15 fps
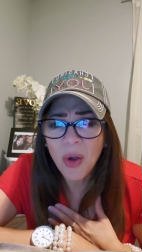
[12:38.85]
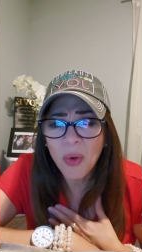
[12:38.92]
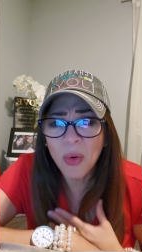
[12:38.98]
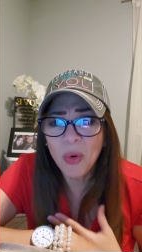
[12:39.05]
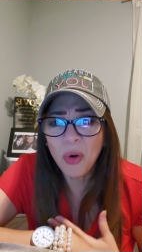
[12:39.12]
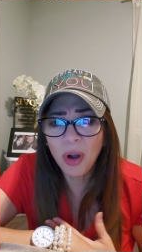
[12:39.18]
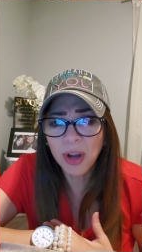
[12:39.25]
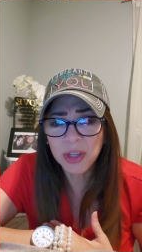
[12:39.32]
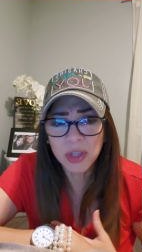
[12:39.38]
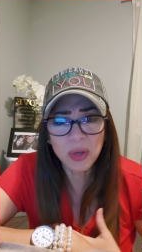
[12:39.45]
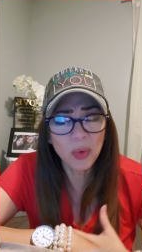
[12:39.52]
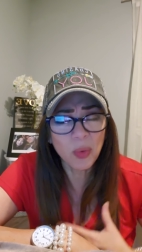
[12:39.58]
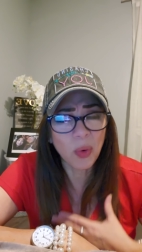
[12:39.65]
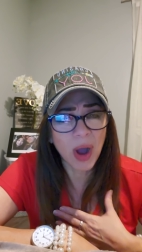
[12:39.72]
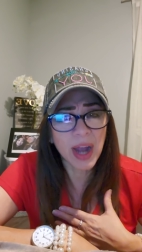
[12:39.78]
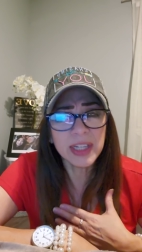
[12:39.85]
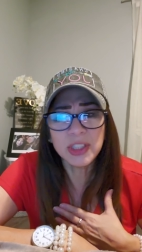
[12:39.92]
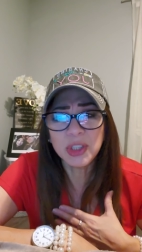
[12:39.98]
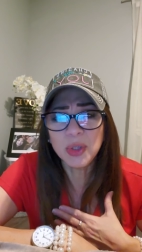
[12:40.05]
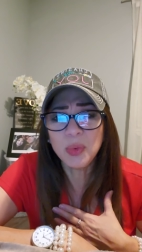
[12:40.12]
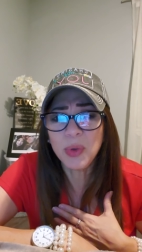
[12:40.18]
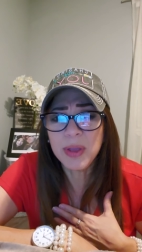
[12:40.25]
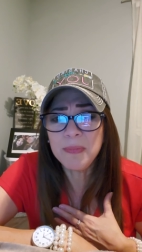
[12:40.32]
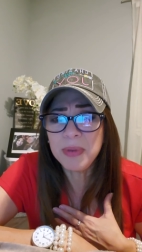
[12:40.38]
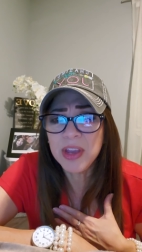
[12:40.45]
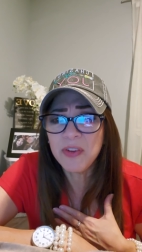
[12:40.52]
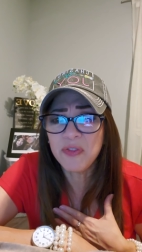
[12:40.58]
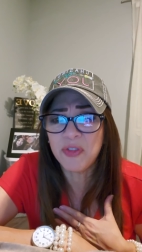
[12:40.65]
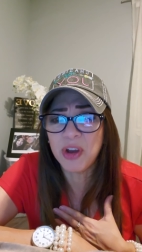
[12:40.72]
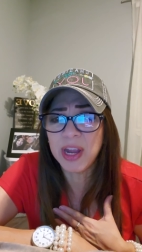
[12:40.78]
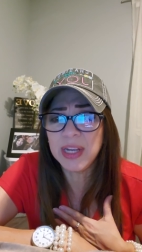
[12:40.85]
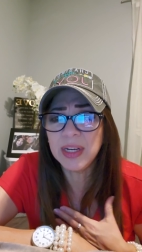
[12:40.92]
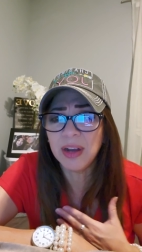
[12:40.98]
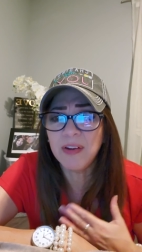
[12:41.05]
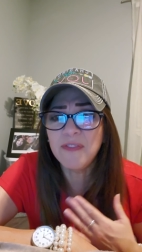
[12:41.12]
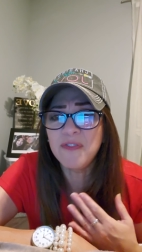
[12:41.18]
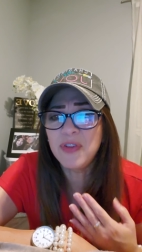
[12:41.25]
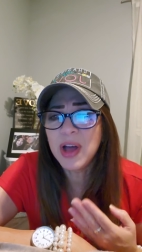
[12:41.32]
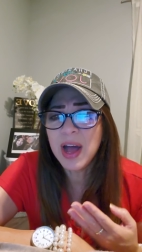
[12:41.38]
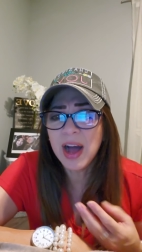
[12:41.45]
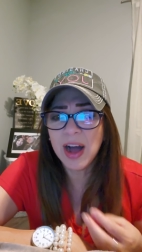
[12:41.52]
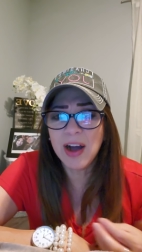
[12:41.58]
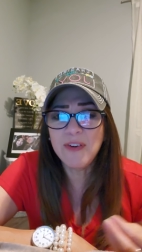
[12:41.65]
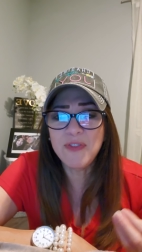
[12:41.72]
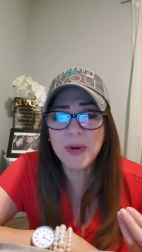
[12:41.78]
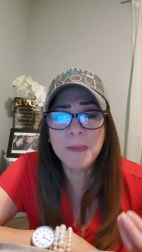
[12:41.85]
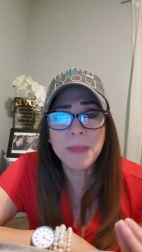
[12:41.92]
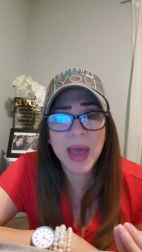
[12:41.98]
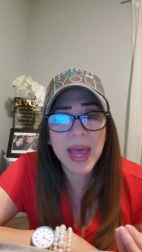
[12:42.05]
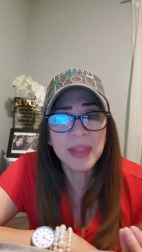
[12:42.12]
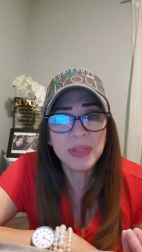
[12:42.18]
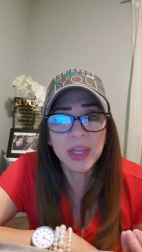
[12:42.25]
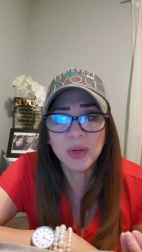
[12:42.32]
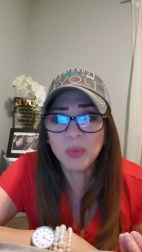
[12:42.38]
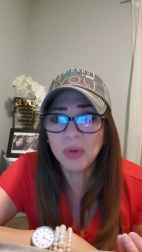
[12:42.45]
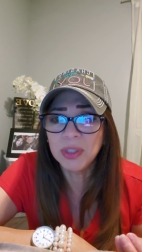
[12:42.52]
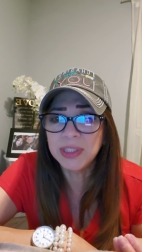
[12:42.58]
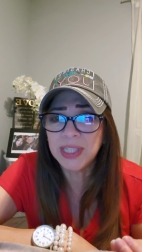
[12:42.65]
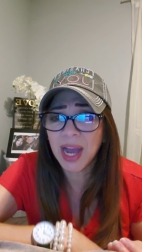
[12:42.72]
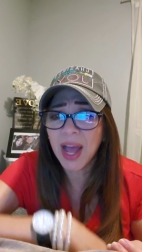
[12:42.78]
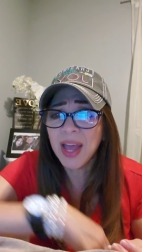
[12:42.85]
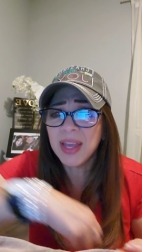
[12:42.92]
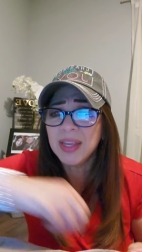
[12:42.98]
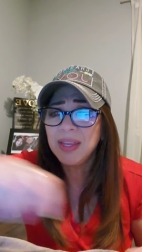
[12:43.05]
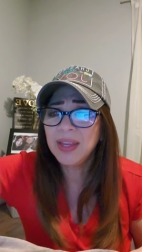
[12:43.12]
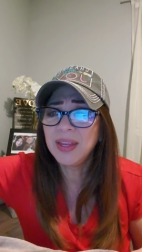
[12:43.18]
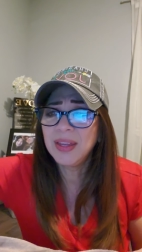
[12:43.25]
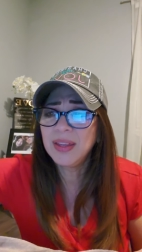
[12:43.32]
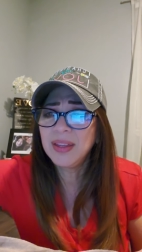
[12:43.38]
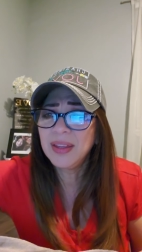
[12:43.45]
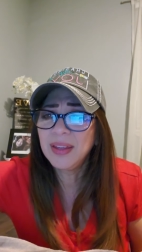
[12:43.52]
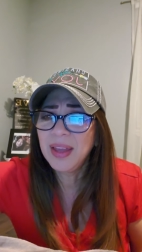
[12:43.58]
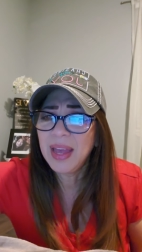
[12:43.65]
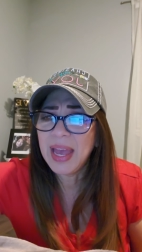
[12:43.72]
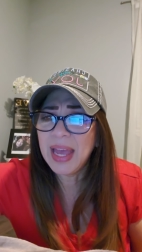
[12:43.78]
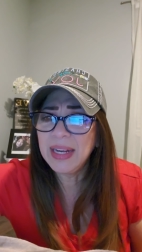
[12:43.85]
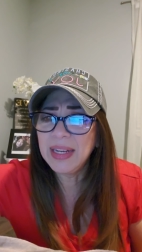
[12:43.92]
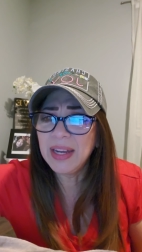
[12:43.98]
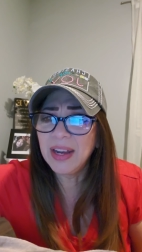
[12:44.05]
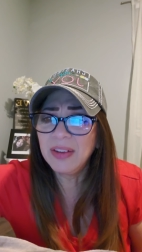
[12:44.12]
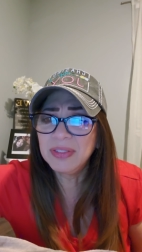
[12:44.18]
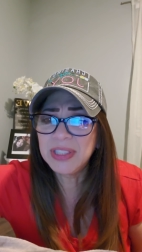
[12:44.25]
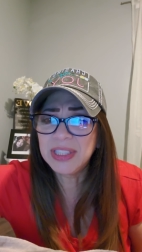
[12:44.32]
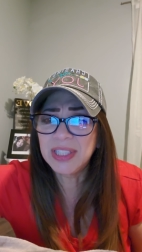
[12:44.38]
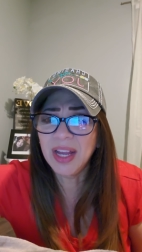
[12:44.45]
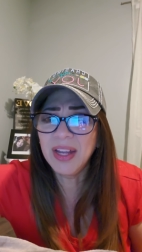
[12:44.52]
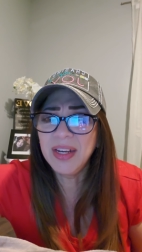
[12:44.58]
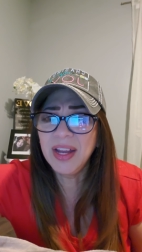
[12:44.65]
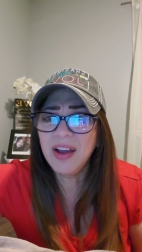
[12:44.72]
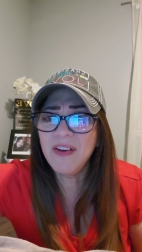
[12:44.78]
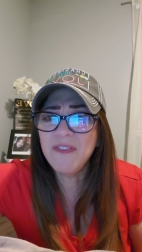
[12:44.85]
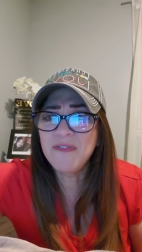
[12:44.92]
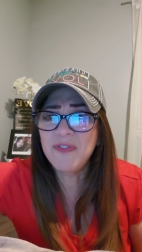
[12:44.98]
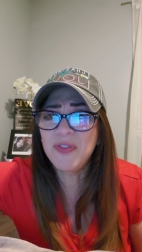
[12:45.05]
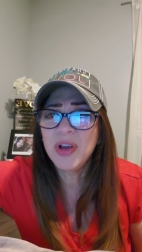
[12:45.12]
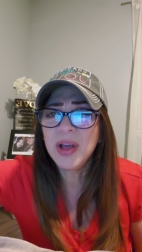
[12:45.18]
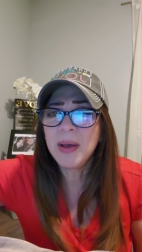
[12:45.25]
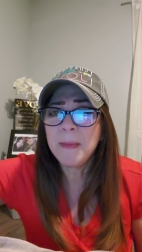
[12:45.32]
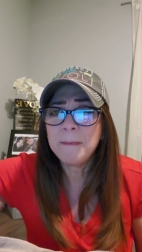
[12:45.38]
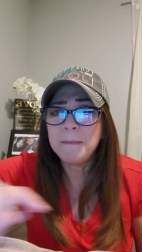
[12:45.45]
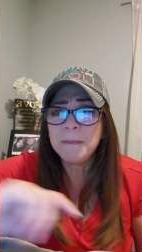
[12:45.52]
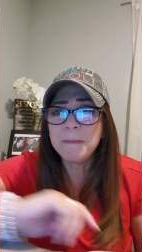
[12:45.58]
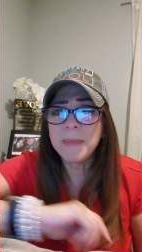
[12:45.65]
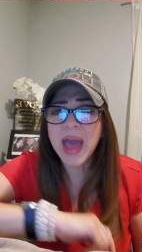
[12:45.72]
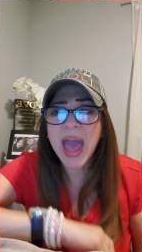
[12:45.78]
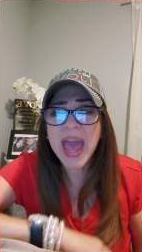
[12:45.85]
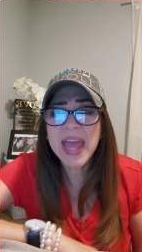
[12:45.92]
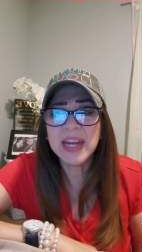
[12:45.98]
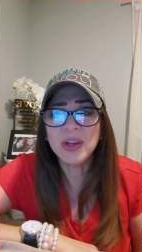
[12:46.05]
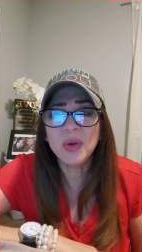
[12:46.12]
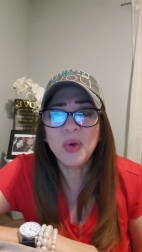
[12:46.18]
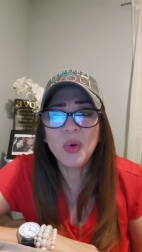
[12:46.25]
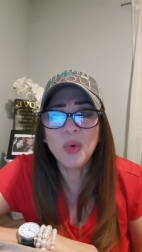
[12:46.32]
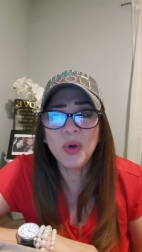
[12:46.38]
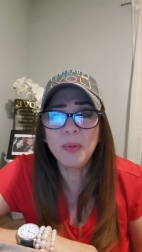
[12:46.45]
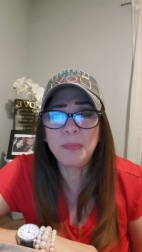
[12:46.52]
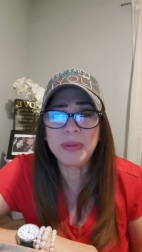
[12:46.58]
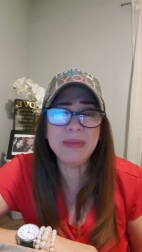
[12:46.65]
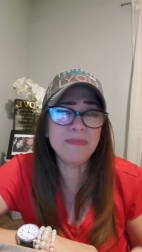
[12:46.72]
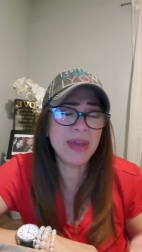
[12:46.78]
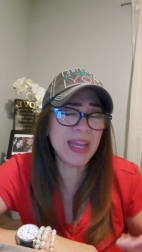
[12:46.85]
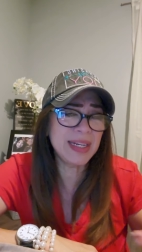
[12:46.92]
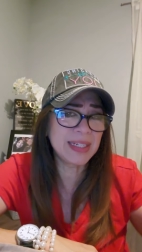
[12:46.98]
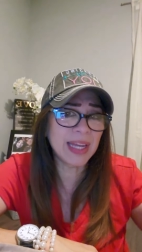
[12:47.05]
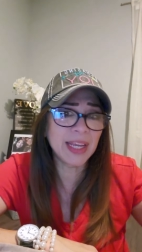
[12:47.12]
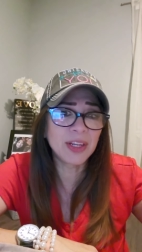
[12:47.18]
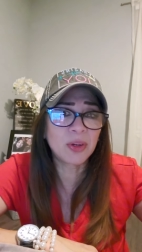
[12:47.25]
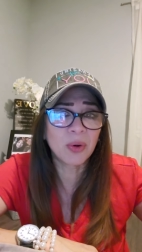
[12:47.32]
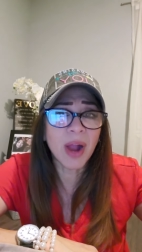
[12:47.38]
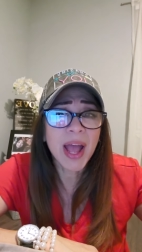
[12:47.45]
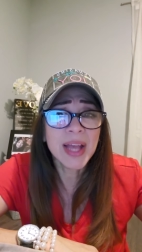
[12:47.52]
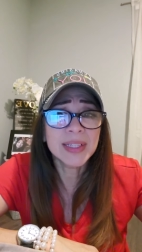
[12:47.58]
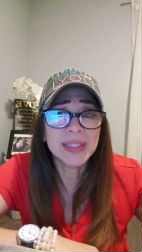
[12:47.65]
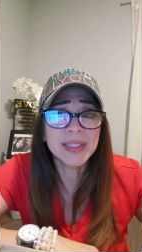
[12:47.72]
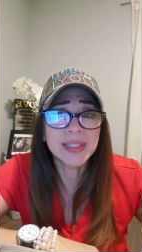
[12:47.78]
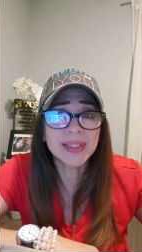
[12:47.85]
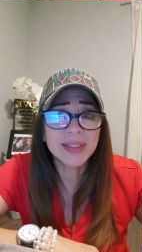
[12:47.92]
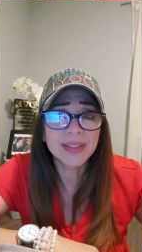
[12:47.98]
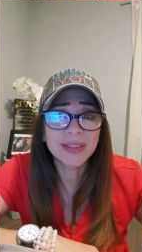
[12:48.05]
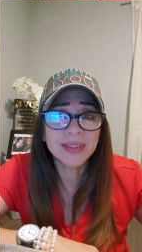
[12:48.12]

Who are you? Why should we be afraid of, of a man that will die and of son of man who will be made like grass.